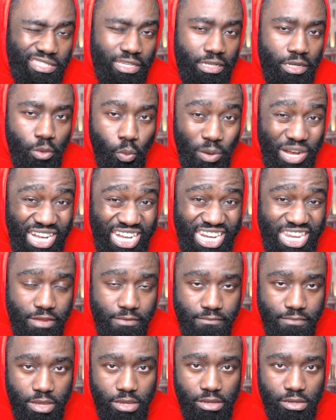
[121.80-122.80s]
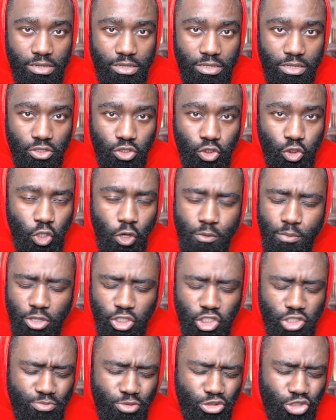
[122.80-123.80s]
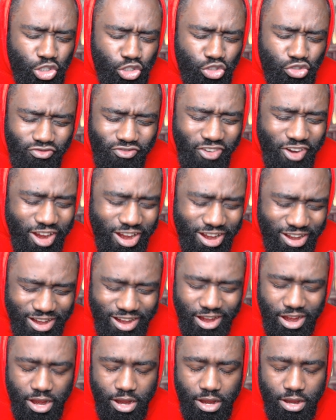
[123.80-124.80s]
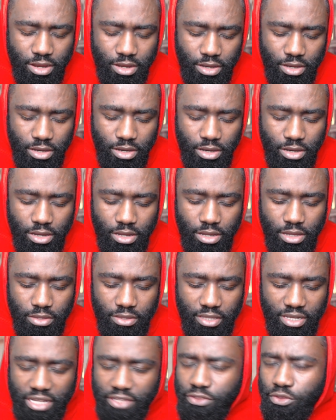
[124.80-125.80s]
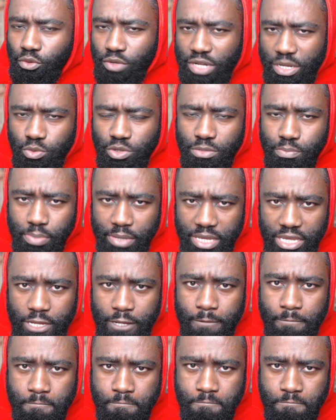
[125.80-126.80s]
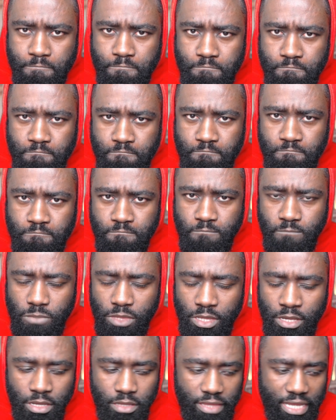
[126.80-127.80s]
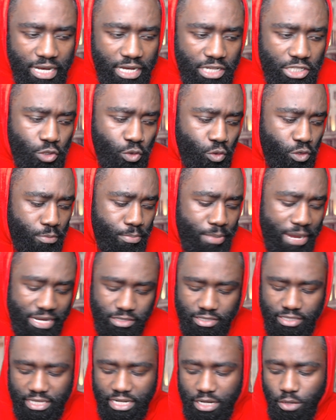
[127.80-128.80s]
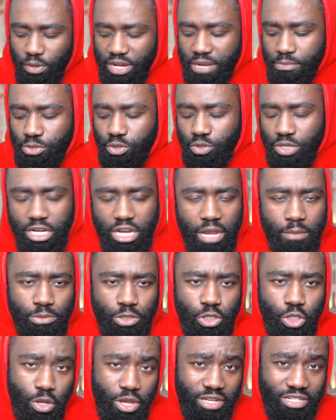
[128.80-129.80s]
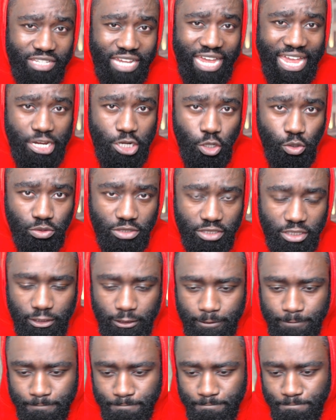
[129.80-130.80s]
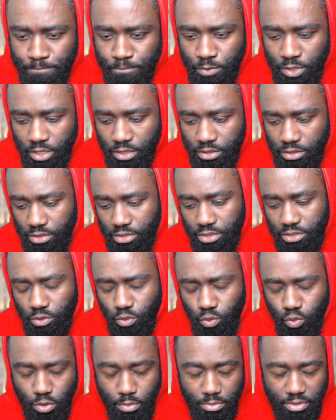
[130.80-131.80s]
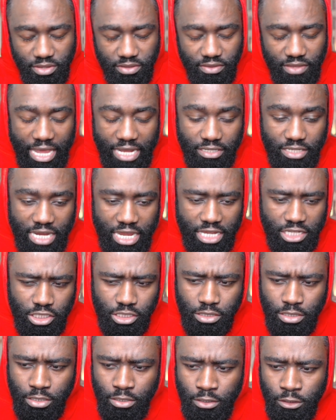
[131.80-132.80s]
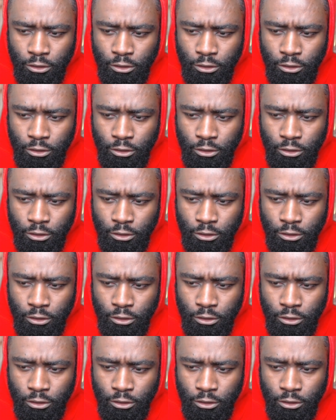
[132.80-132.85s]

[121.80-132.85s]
Stella William so much more stronger than I thought it would be. Now let's talk about Stella Williams when it comes to her diagnosis. This is a woman that has,